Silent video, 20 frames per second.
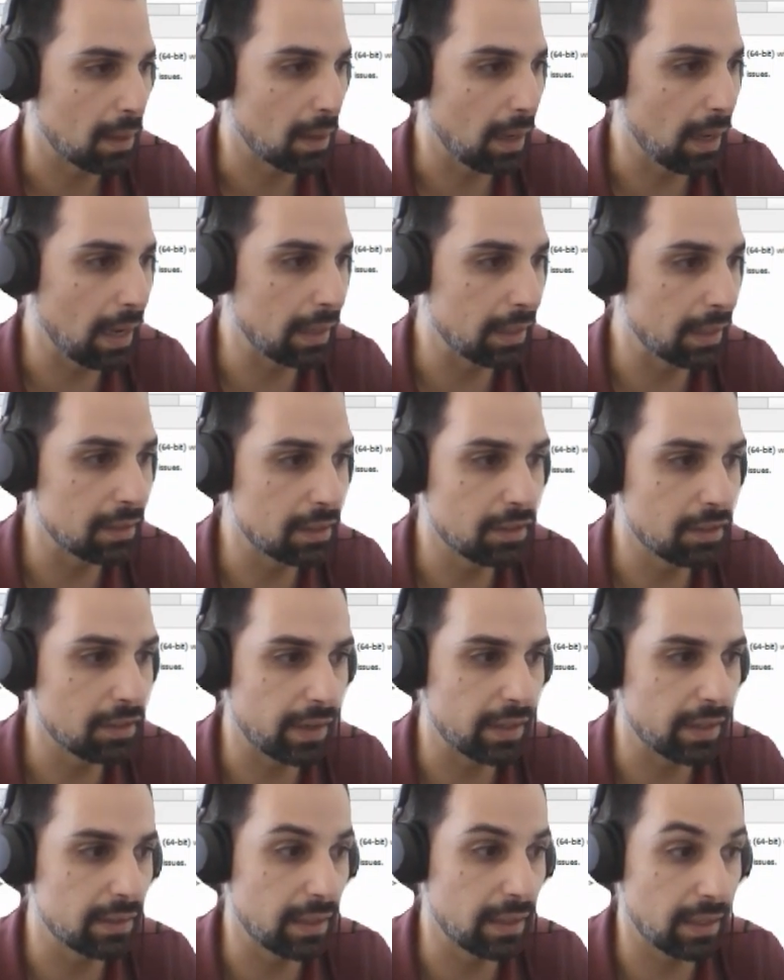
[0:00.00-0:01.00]
and a
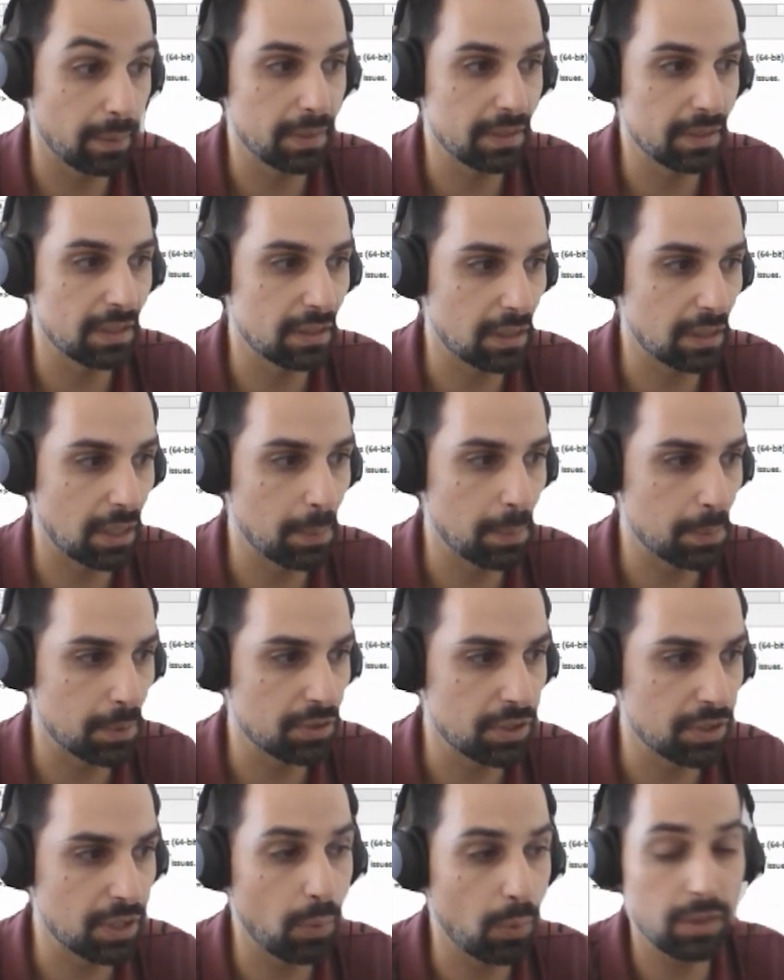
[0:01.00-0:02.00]
different database description
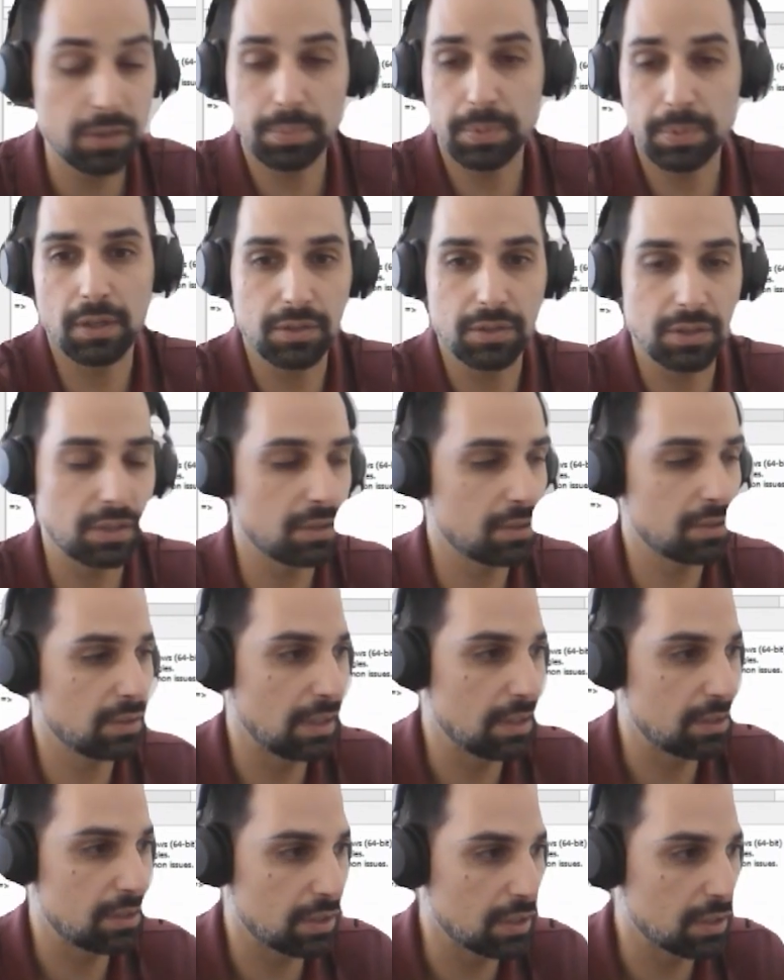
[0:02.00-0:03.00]
sequence because it's
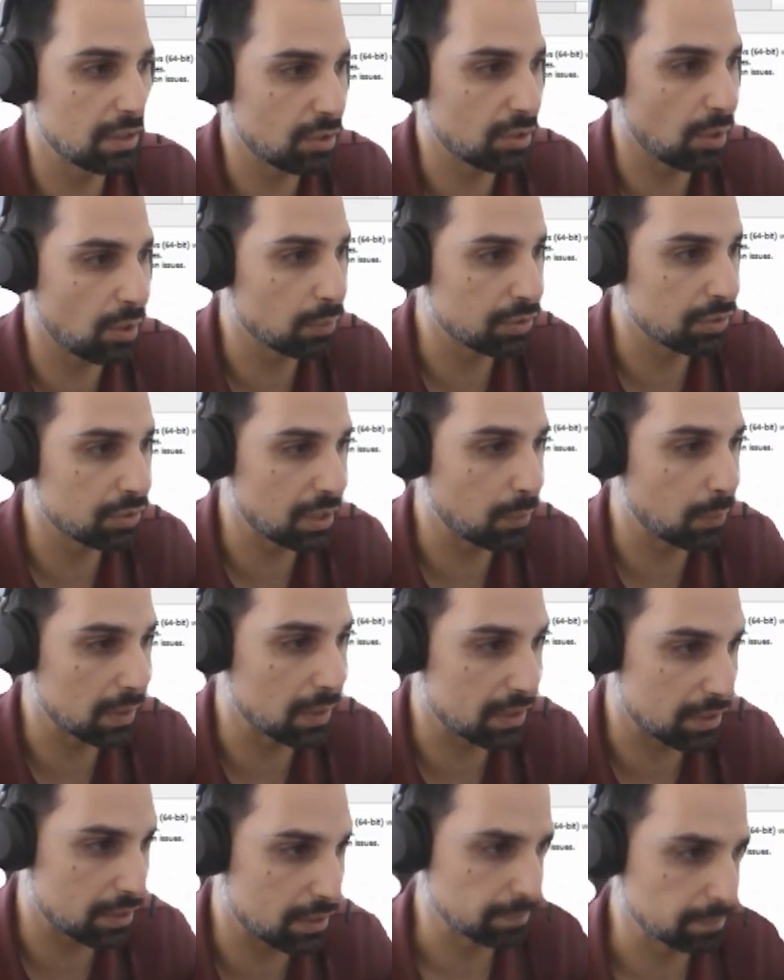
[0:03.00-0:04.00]
its own
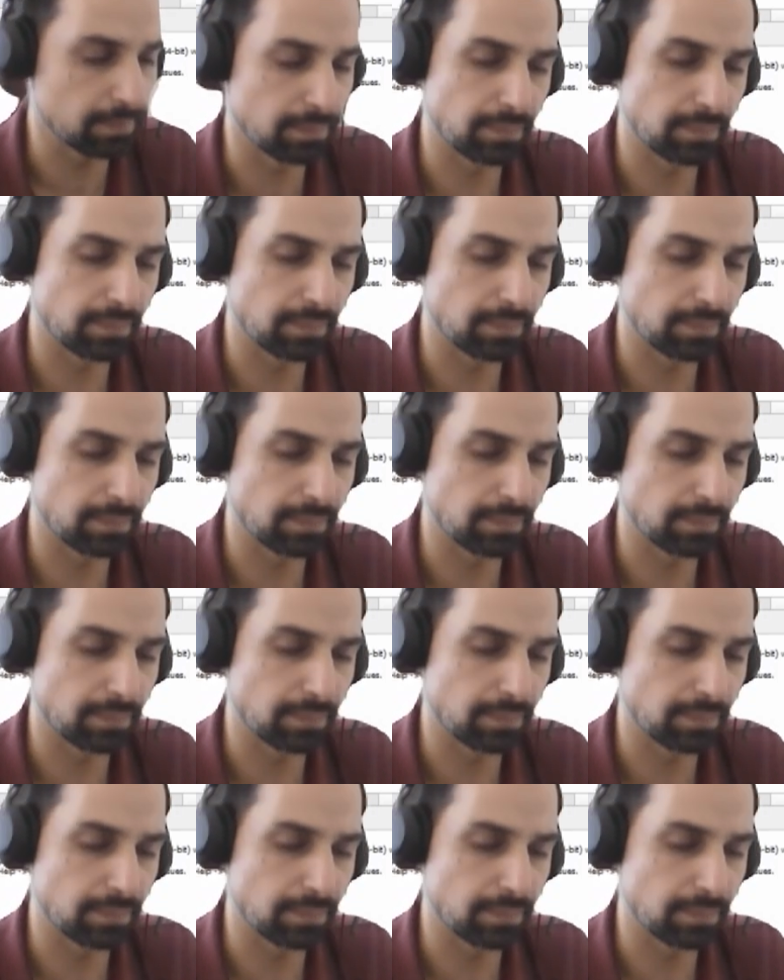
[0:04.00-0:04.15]
sequence.